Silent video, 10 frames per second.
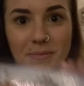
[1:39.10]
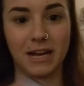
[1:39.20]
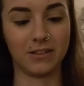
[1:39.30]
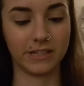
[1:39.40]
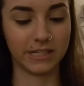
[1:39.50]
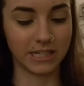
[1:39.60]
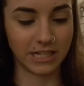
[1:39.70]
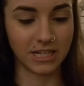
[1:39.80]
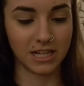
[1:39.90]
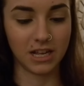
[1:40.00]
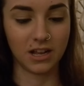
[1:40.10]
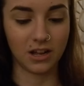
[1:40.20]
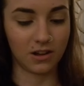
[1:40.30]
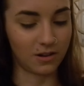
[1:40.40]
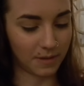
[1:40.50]
palette.
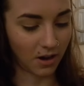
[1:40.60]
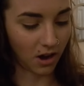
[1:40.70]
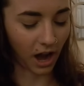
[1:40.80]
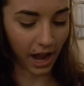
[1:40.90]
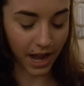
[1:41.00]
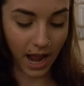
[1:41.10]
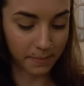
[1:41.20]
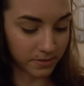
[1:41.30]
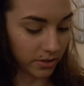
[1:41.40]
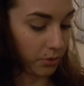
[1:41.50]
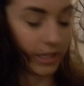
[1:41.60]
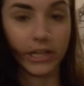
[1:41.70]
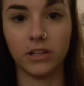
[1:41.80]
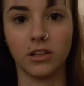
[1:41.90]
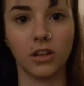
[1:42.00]
Oh my god, I
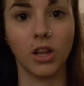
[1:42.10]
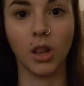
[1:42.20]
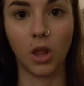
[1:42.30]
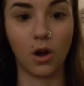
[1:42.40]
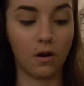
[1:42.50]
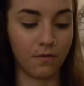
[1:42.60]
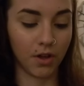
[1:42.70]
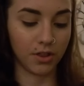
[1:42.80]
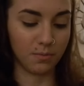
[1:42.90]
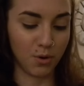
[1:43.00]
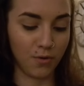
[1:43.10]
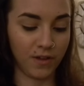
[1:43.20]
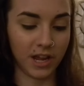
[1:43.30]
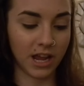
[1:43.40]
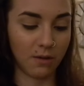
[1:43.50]
absolutely love the
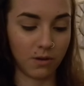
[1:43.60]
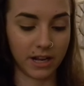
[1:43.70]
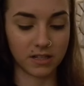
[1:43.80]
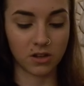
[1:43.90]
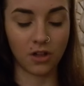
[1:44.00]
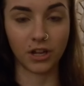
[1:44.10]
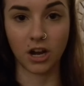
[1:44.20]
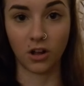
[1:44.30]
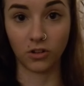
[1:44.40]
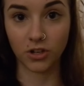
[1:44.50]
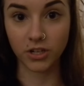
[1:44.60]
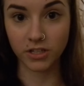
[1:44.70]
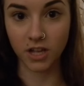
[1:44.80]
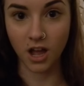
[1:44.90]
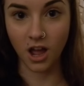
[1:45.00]
movie, and when I saw the
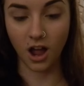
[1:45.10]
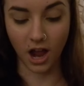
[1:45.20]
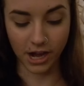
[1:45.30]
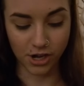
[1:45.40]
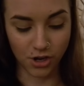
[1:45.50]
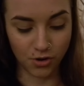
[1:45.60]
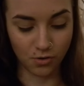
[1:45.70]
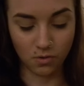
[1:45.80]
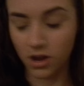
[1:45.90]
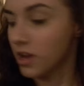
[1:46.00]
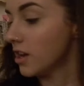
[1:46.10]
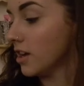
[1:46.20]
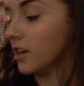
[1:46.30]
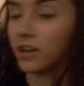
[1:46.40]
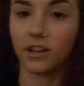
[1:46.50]
colors, I knew
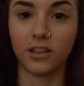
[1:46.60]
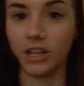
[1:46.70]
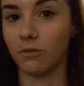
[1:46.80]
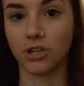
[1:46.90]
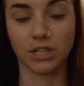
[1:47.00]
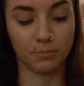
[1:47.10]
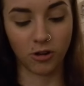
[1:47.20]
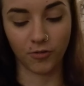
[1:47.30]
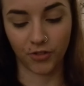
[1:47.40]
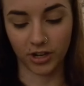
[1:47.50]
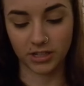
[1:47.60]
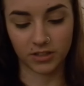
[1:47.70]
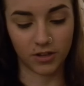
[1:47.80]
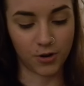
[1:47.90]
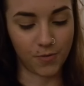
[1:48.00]
they were just perfect.
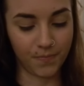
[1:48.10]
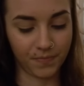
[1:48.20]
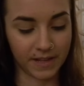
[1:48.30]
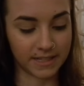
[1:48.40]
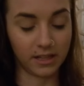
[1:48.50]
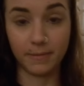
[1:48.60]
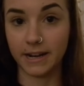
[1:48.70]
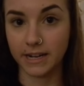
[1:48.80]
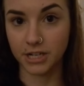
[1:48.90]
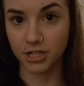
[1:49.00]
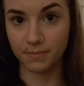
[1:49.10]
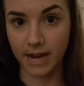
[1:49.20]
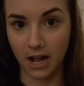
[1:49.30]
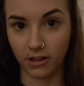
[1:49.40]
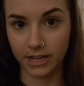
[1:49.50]
So it's a limited edition
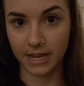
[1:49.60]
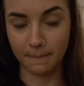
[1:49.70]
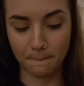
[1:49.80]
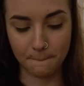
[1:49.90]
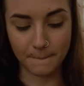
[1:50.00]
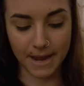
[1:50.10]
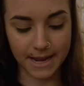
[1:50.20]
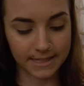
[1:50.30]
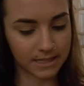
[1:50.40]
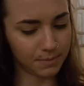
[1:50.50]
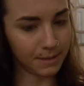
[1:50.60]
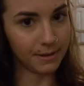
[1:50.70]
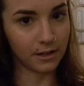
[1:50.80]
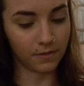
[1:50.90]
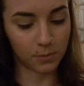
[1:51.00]
palette. It may still be
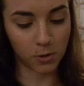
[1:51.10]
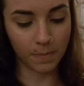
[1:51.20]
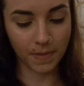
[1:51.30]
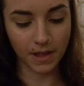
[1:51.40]
available.